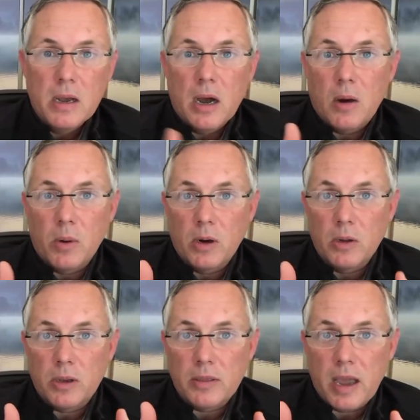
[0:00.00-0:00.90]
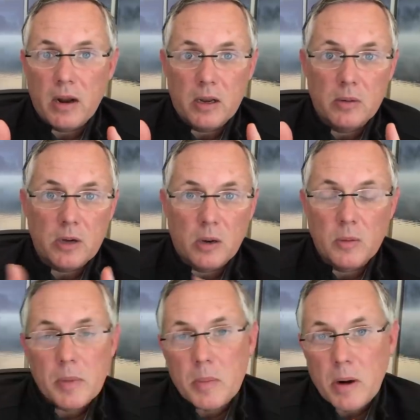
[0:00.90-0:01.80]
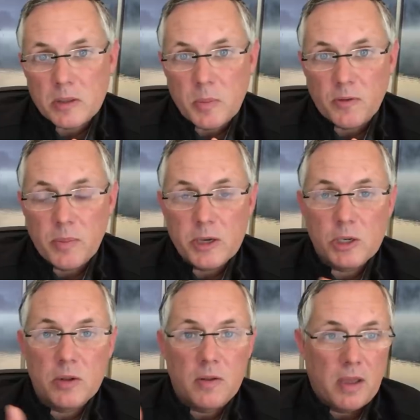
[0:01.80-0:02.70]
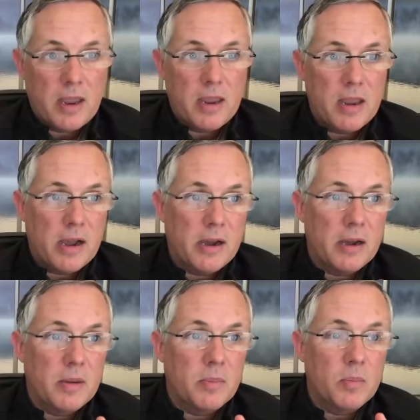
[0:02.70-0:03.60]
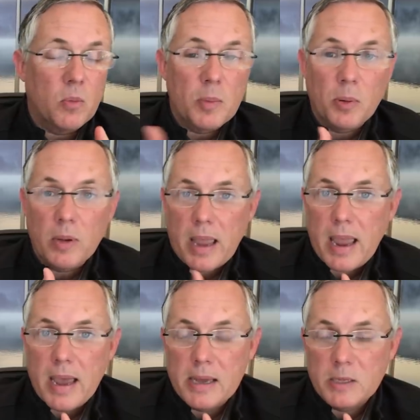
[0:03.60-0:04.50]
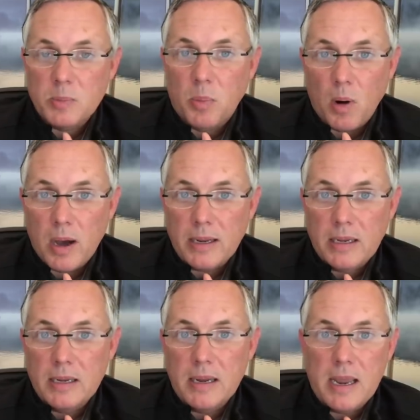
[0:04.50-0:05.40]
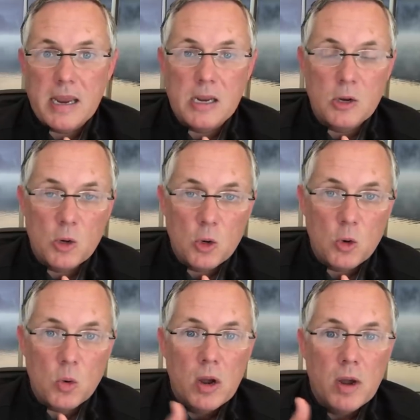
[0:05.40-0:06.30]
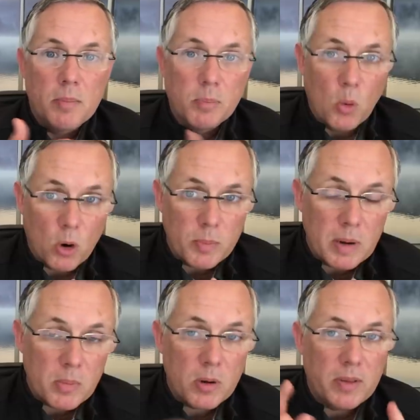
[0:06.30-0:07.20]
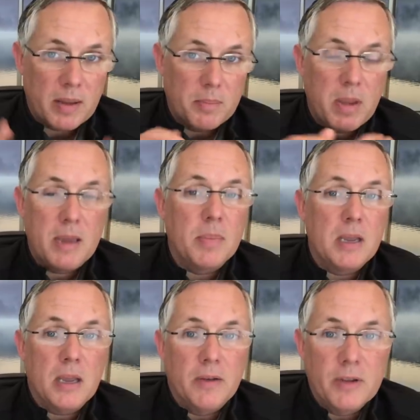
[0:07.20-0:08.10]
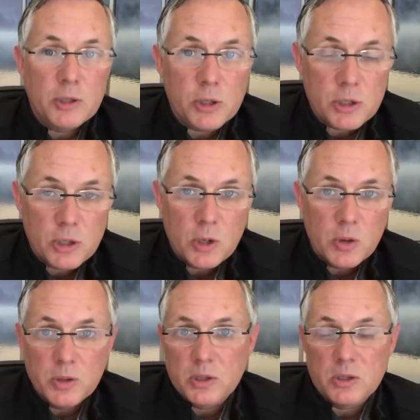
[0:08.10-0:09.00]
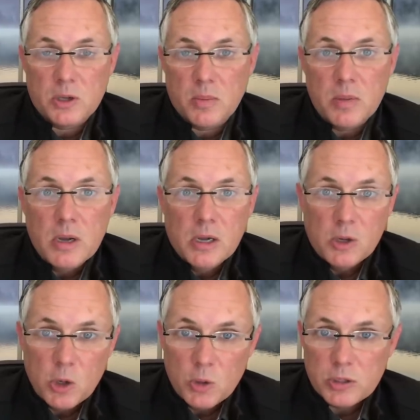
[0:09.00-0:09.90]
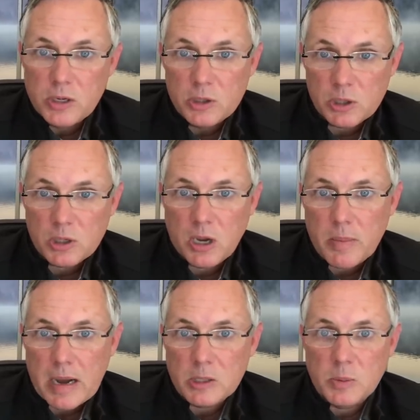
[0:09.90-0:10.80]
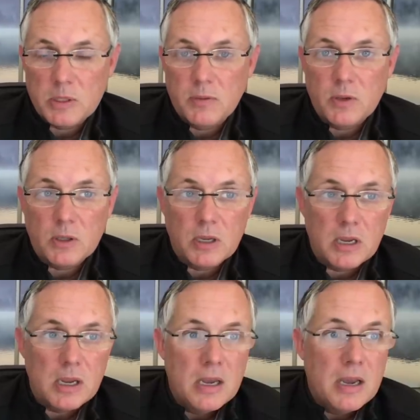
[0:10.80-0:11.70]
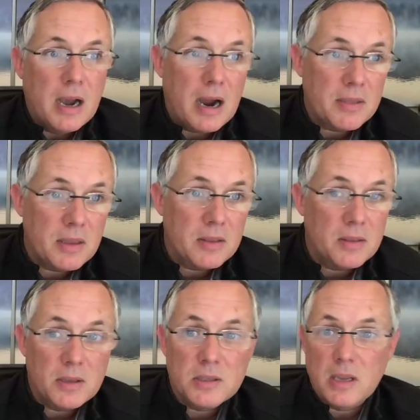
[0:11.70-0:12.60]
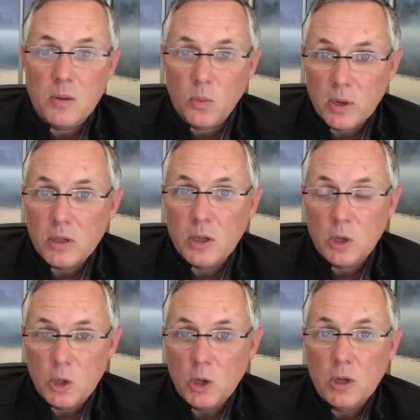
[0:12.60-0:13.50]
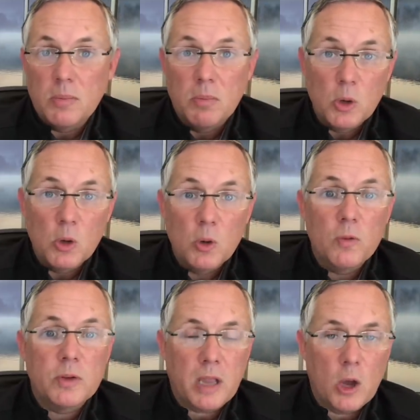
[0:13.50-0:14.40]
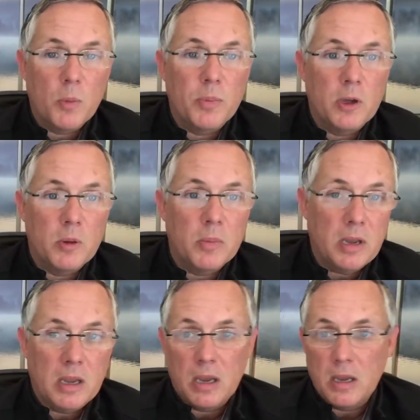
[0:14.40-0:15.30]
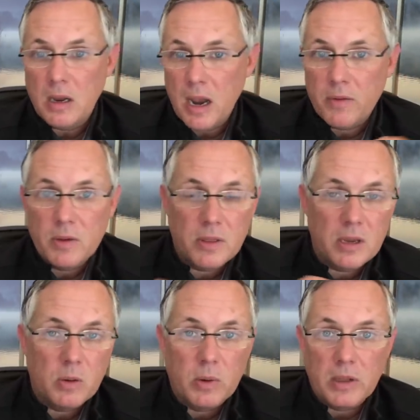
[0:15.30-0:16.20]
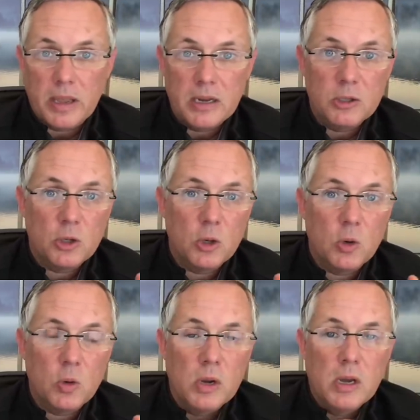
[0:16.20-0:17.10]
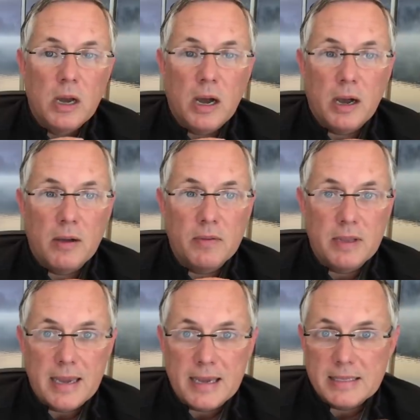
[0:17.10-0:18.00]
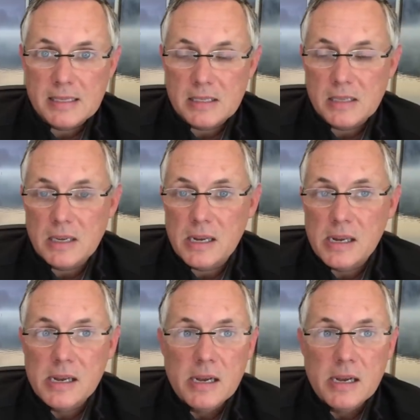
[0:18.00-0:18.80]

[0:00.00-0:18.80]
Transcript: We're going to look at that. We're going to talk a little bit about some information. They Ripple has brought in a new board member that may be of interest to you. This is some news that has just come out specifically. I think that this is a really good move to help them in everything related to the SEC